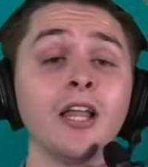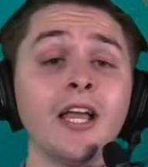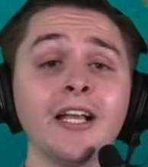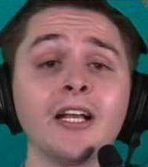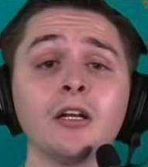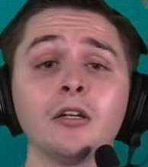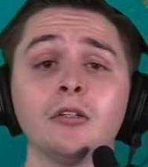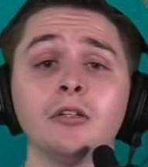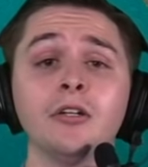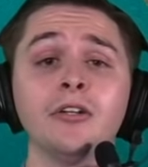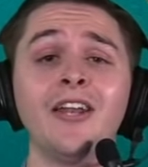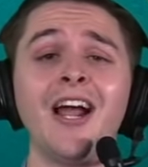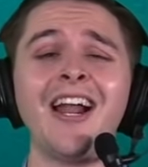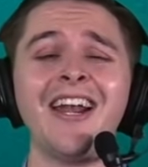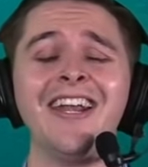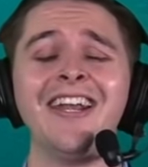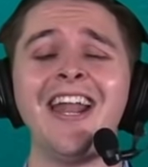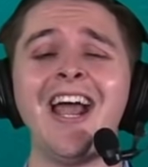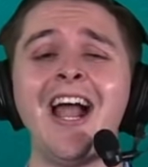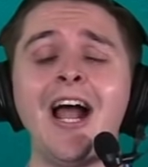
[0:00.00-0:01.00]
Like,
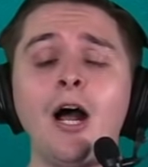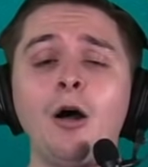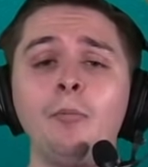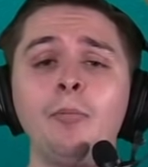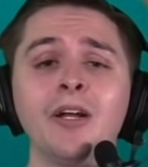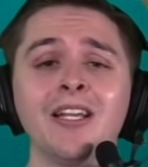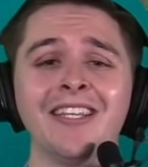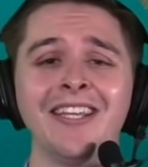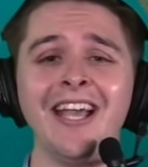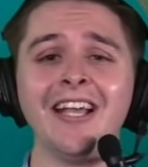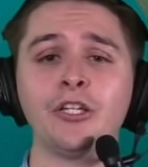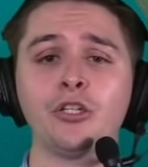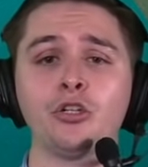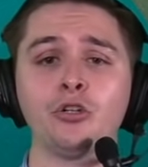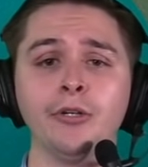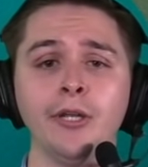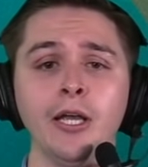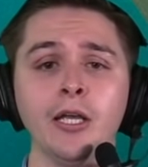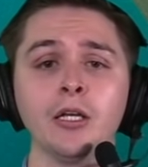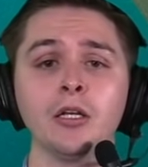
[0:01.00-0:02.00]
not now, but
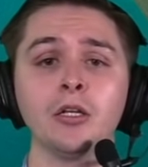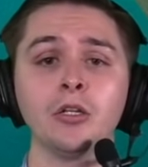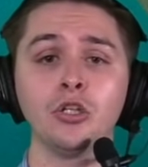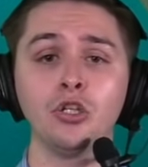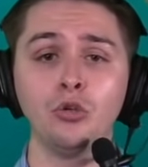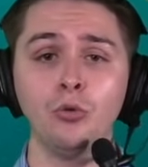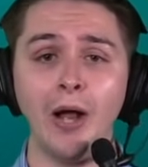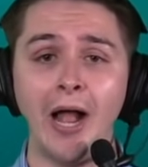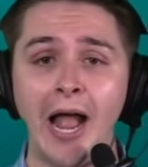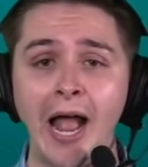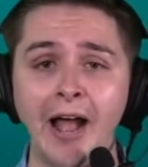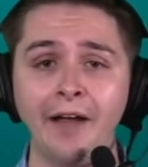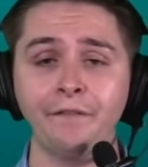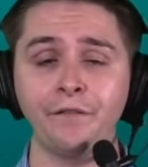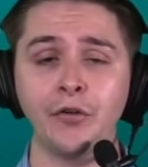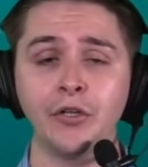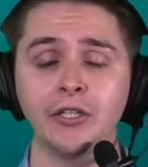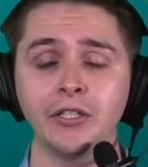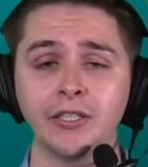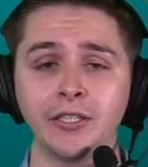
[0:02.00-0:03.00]
yesterday. You have
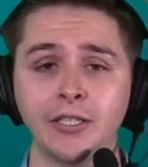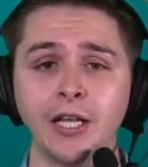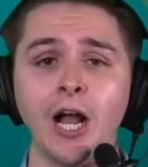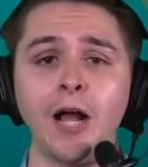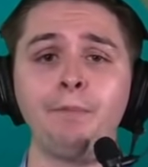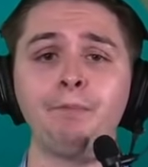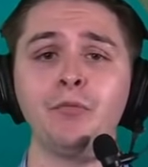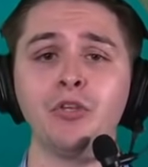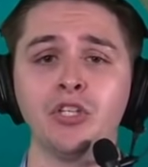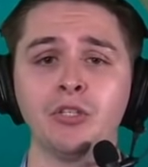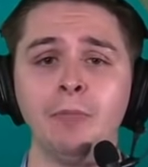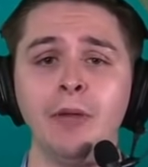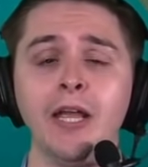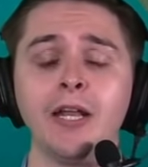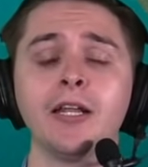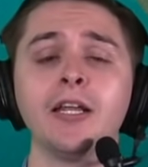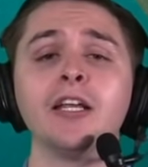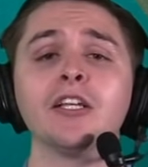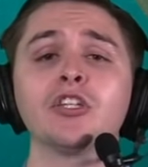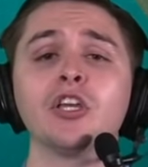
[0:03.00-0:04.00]
to stop this
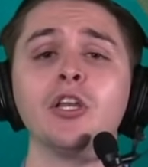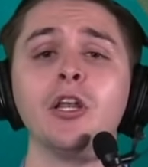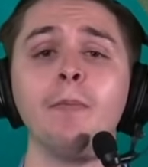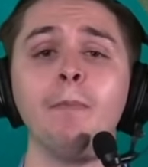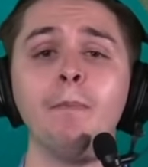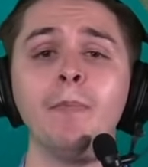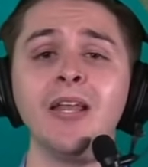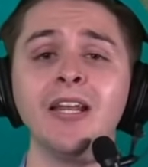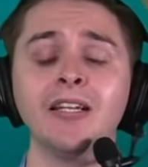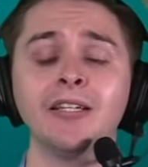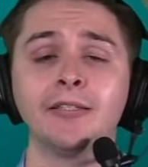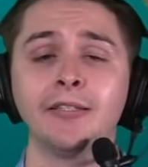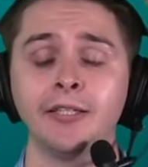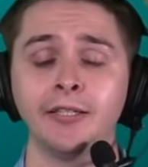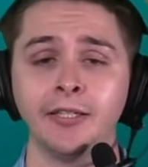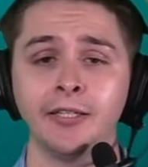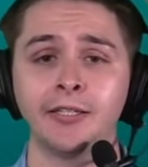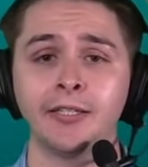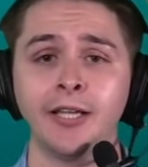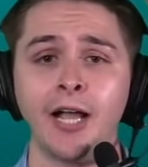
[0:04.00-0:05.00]
man. He is a menace to
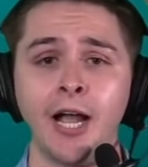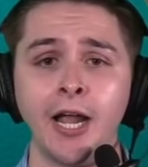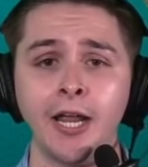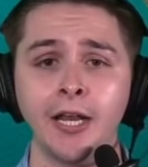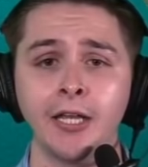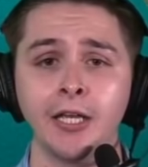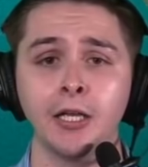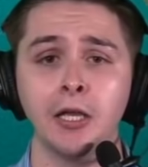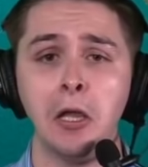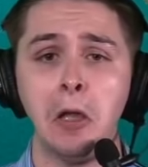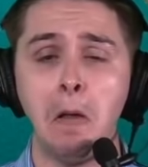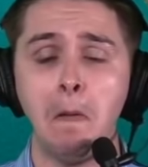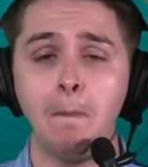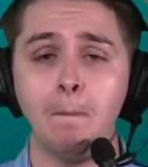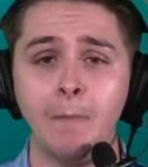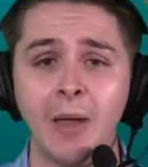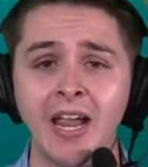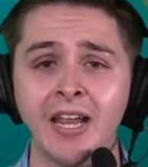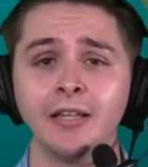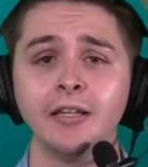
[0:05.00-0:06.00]
society,
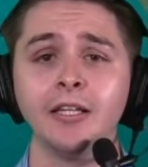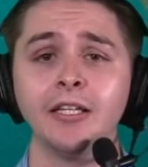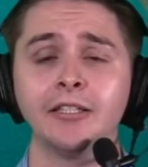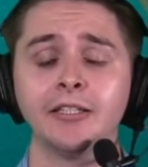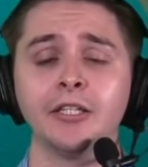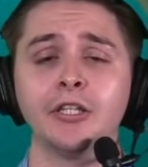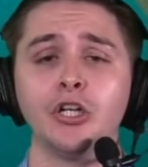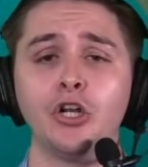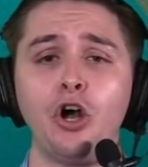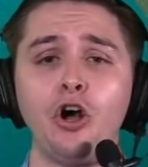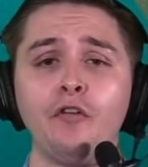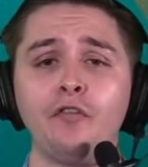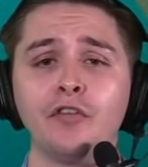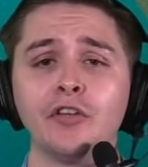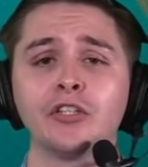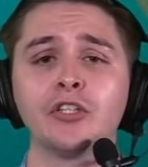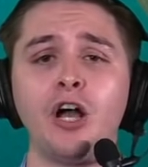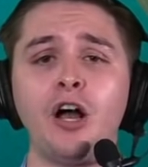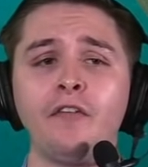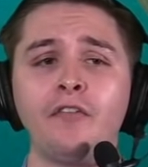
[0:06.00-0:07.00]
mainly to the
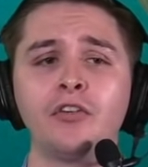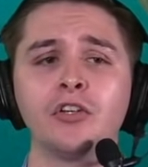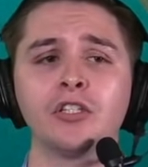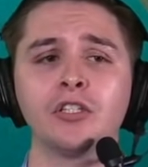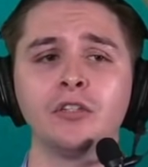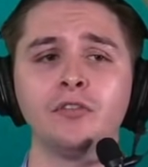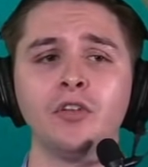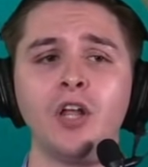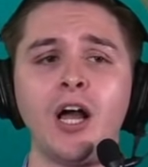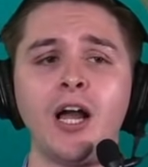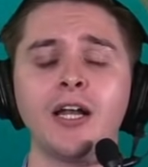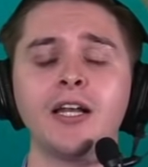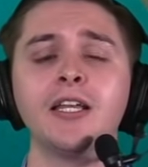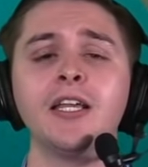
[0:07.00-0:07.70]
Dolphins' offensive line.